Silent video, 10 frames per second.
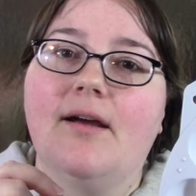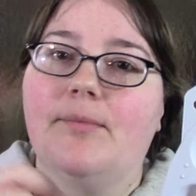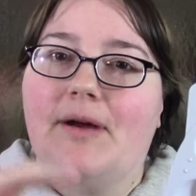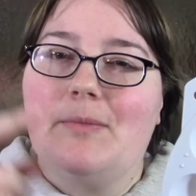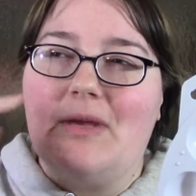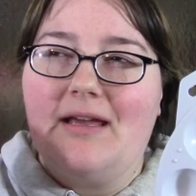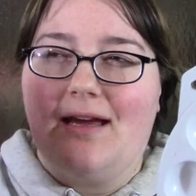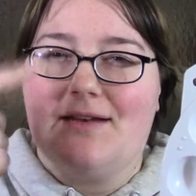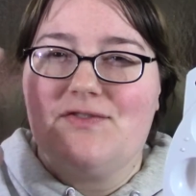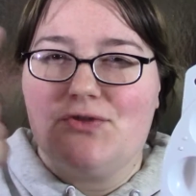by being
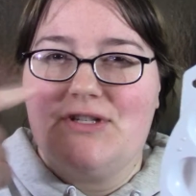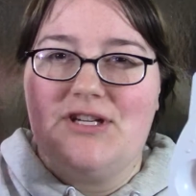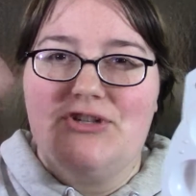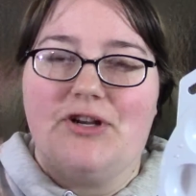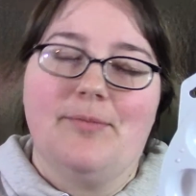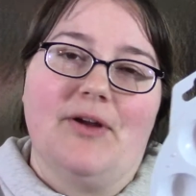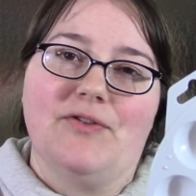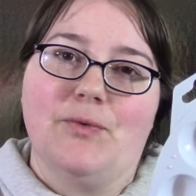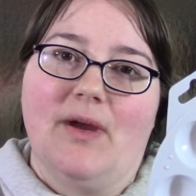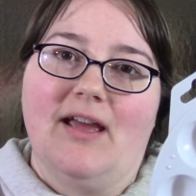kind of strategic about
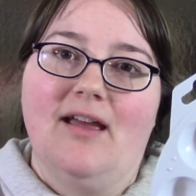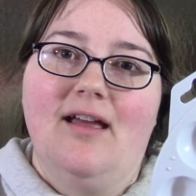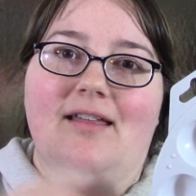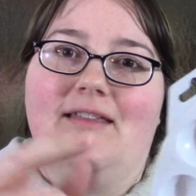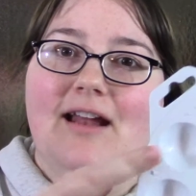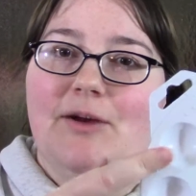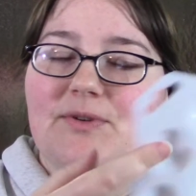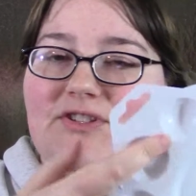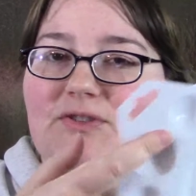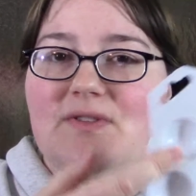the way that I
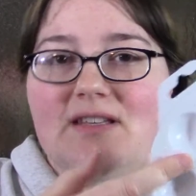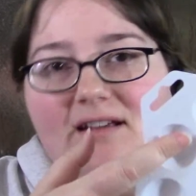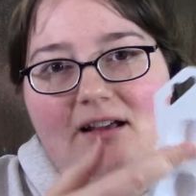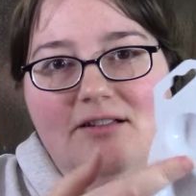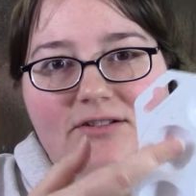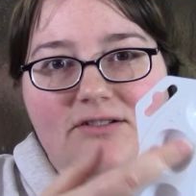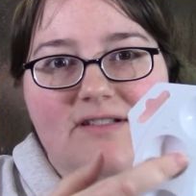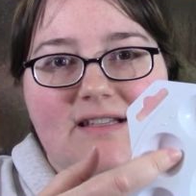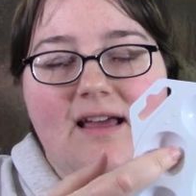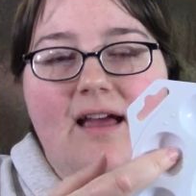was using the colors.